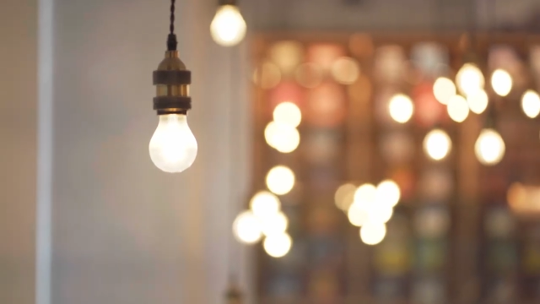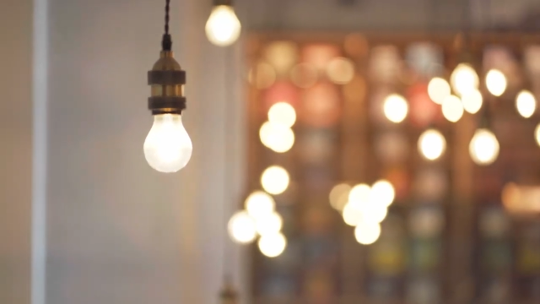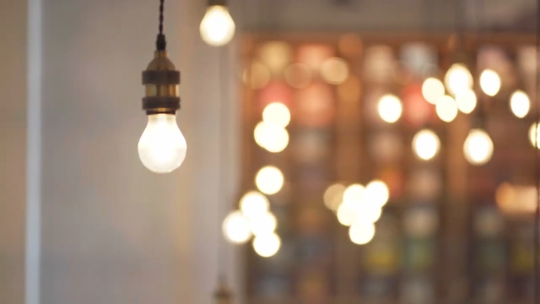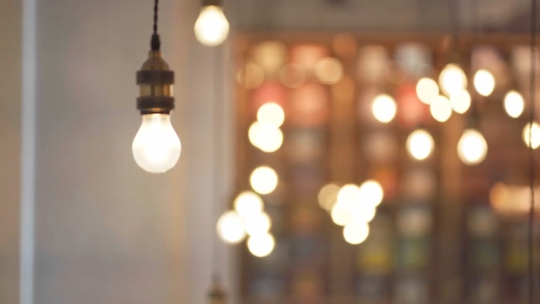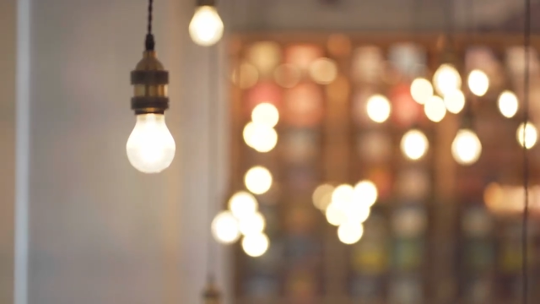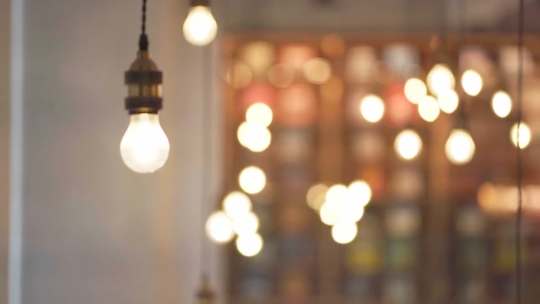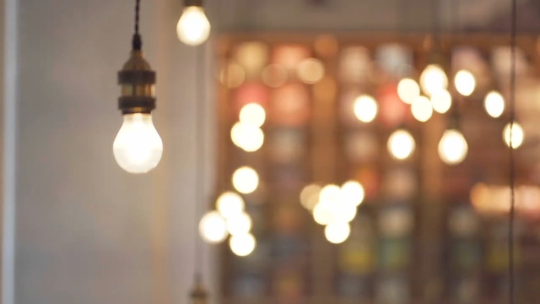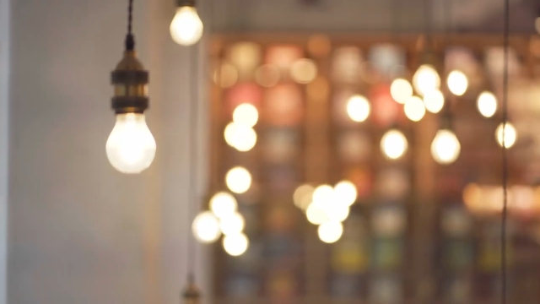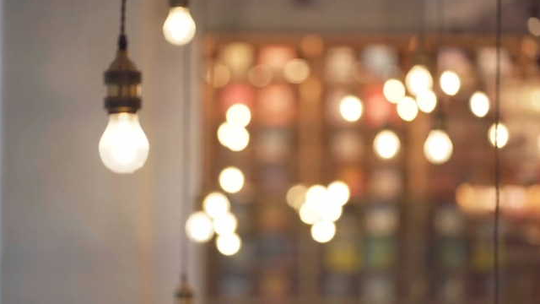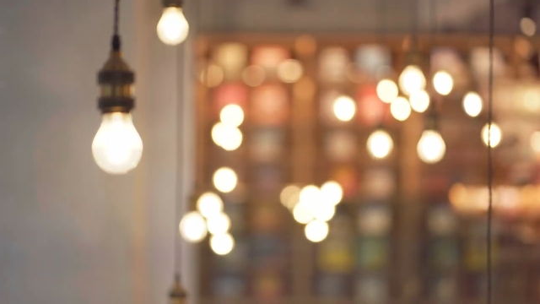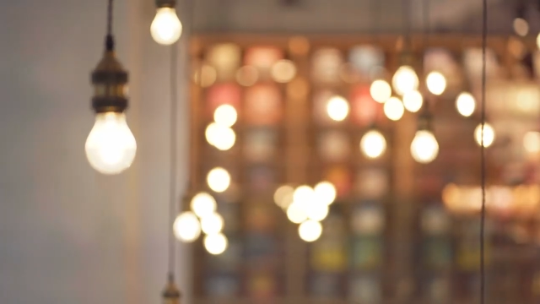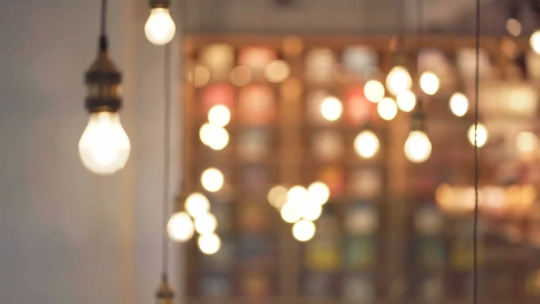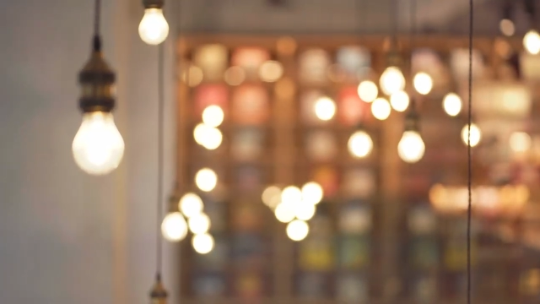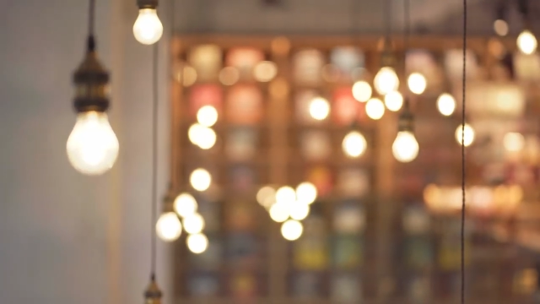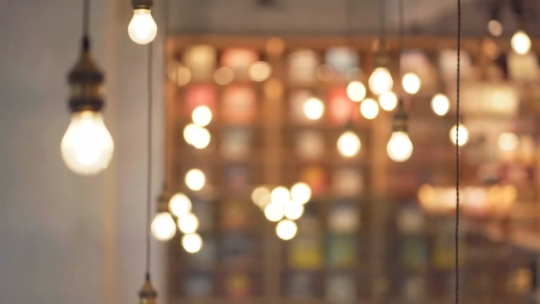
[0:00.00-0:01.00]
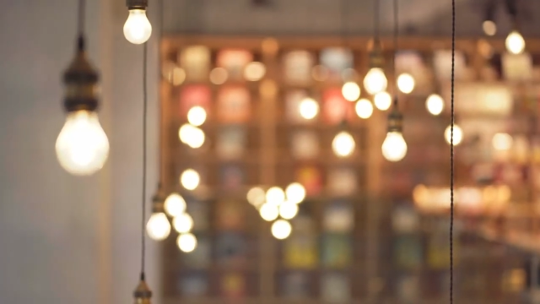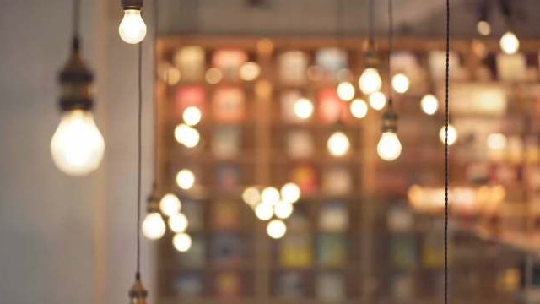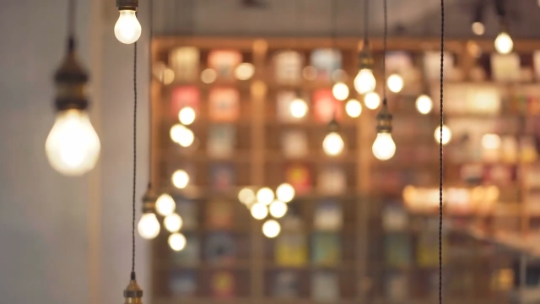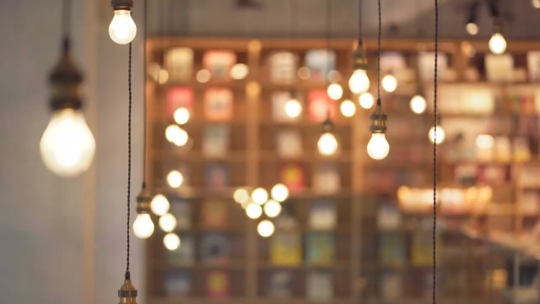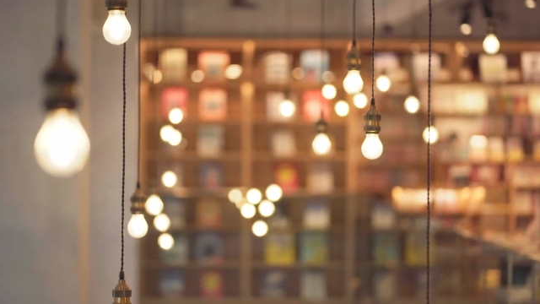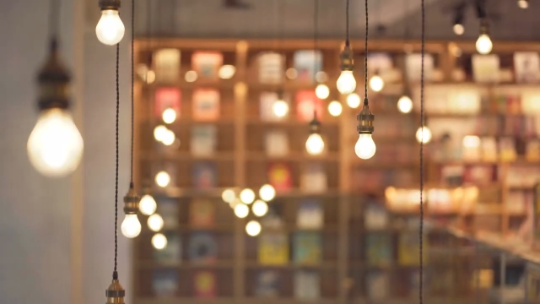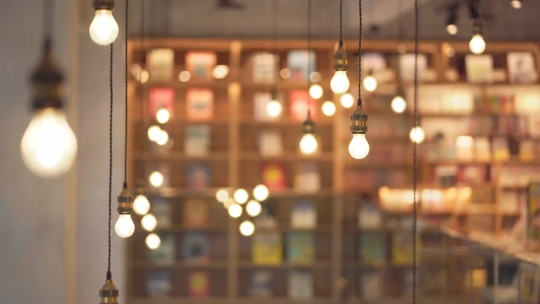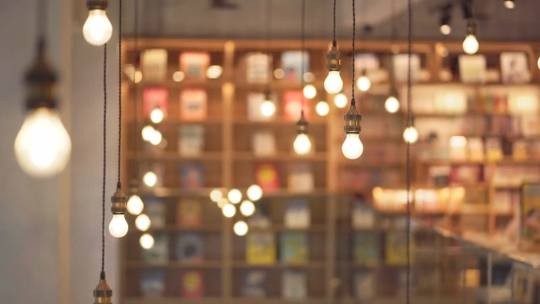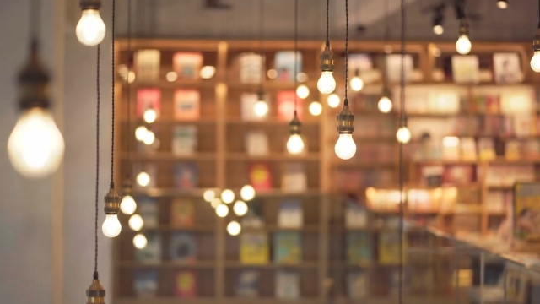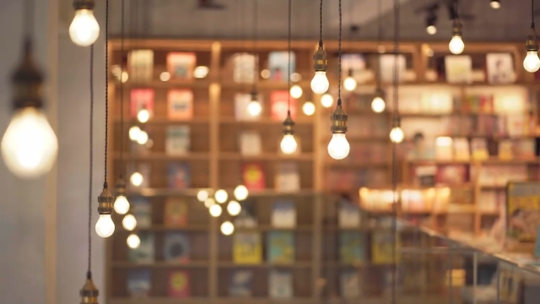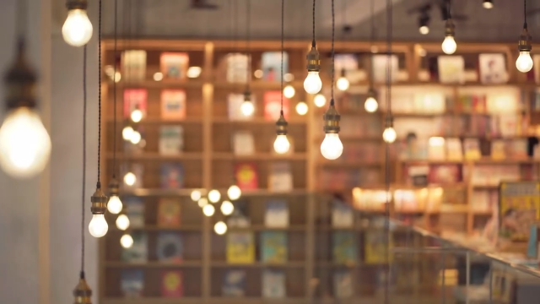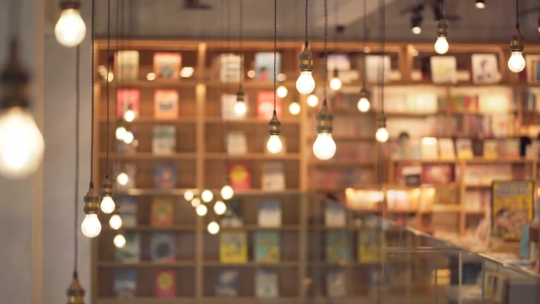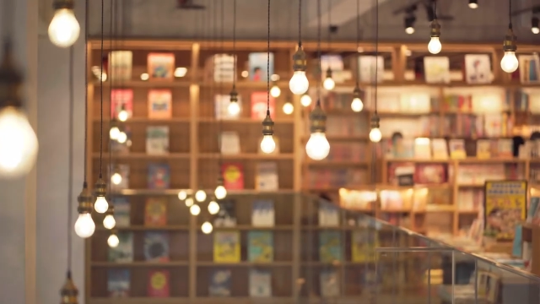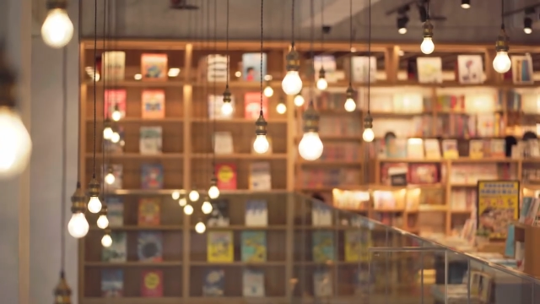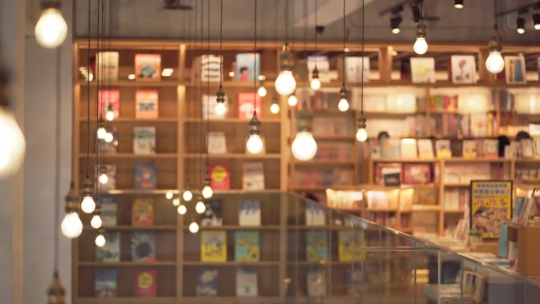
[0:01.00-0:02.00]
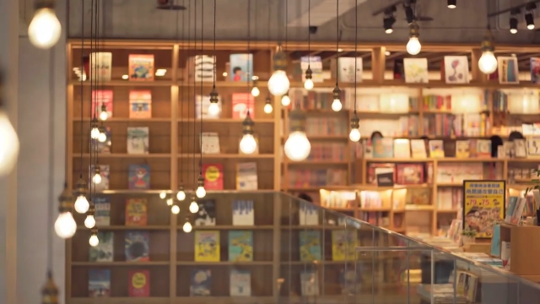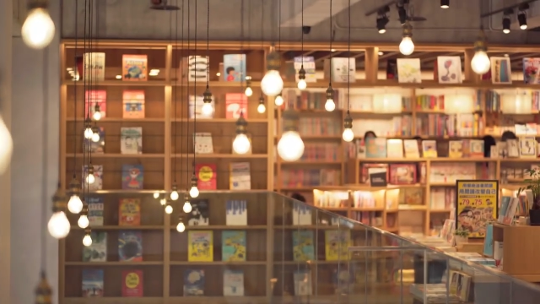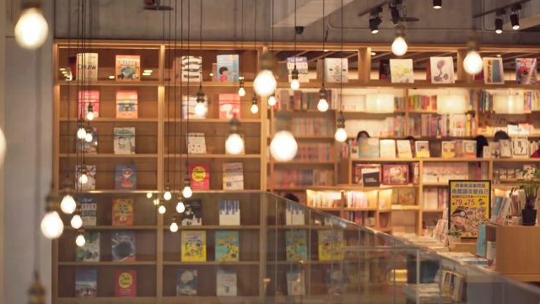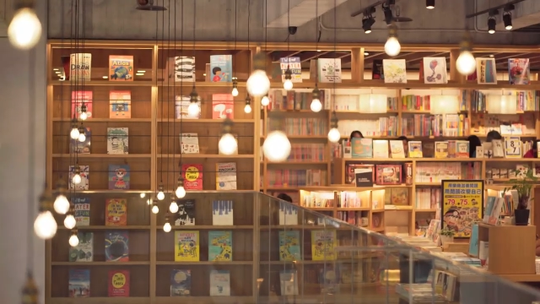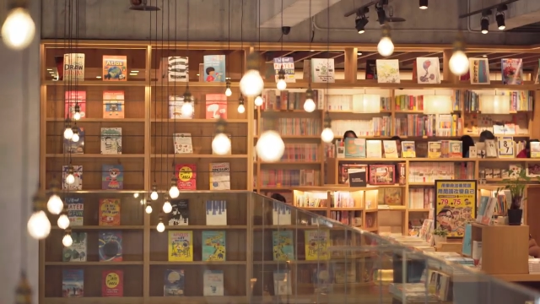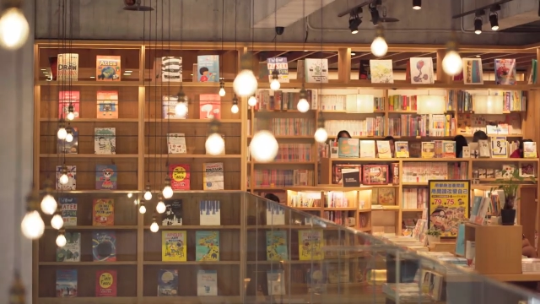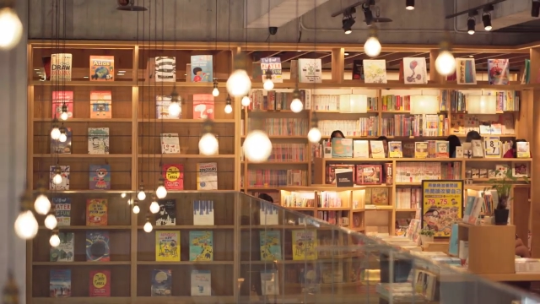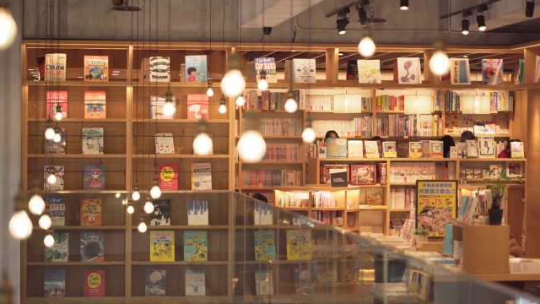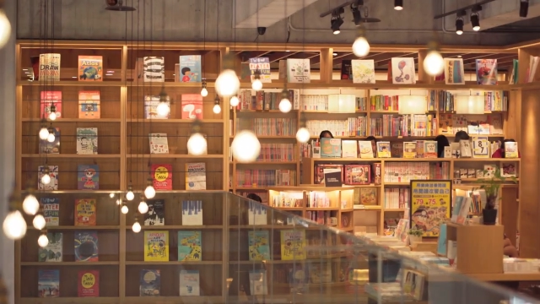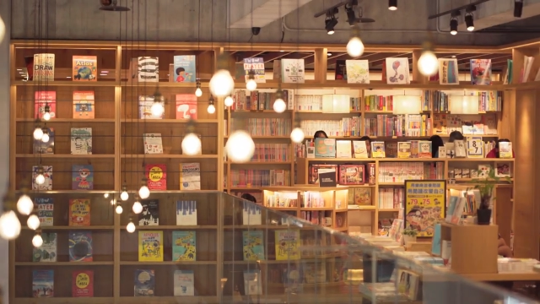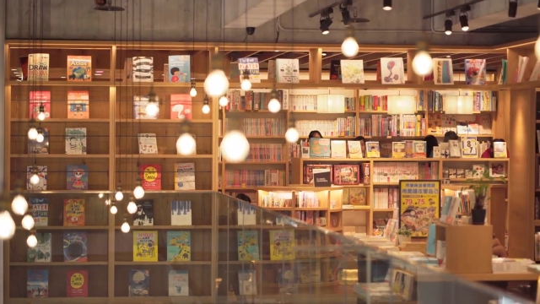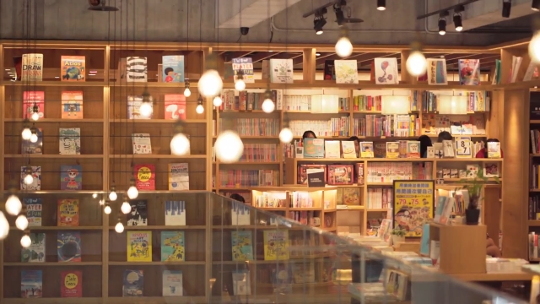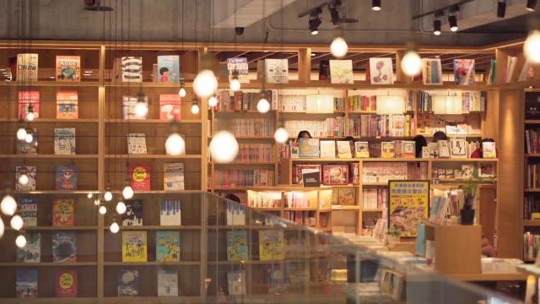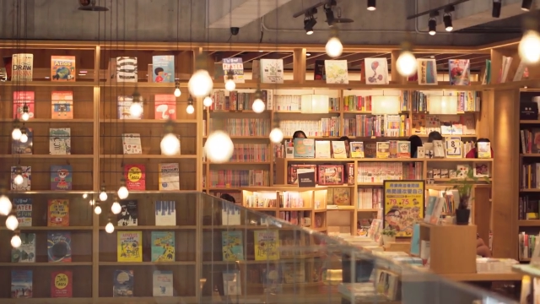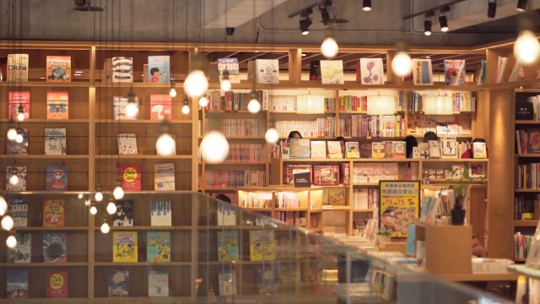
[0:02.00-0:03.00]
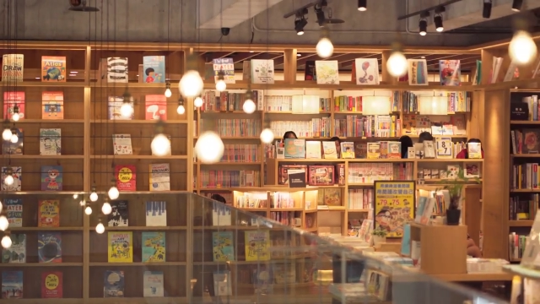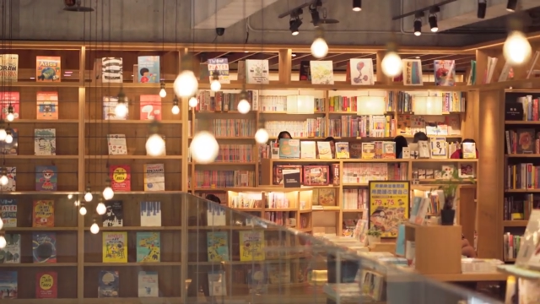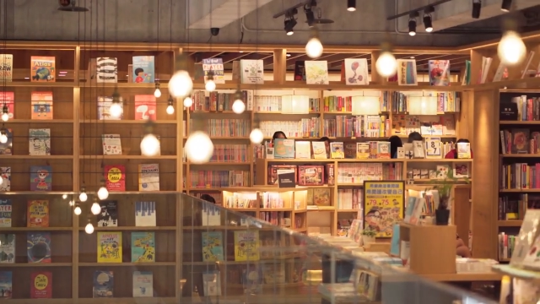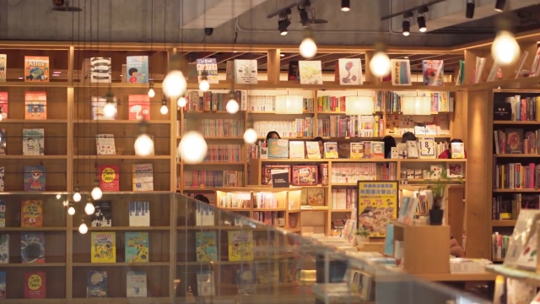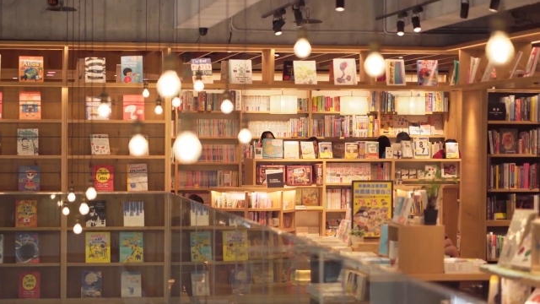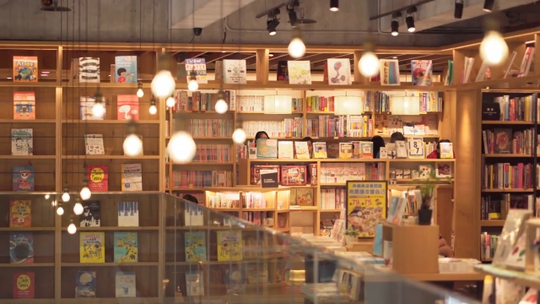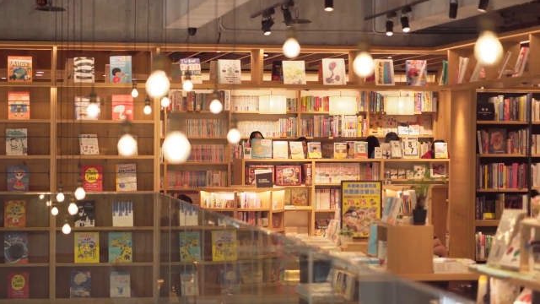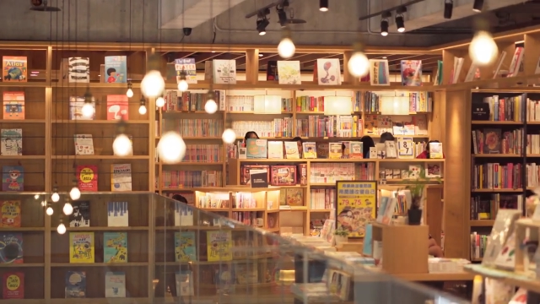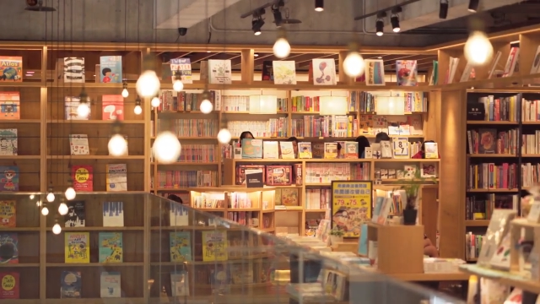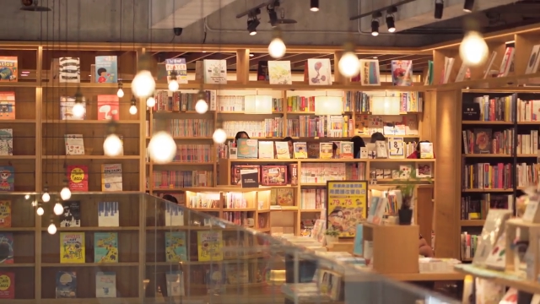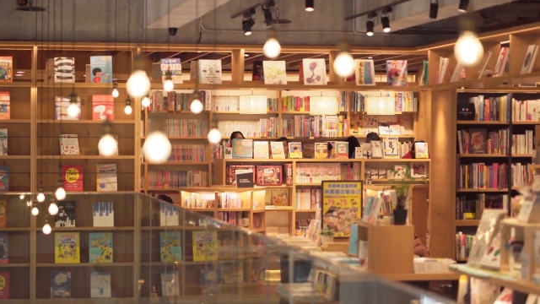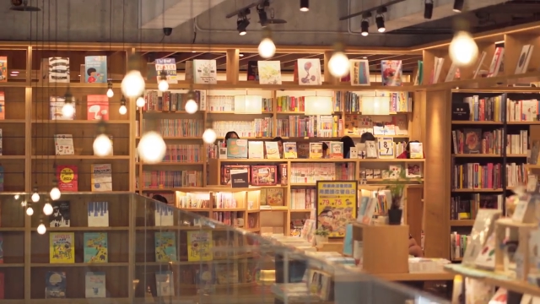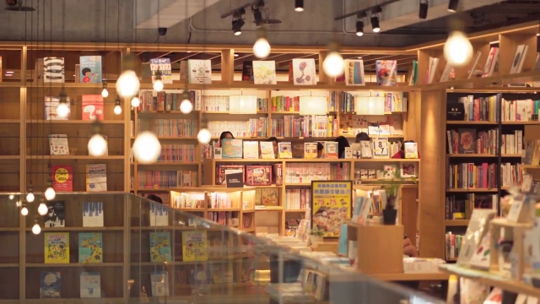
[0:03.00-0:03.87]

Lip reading: (no speaker visible)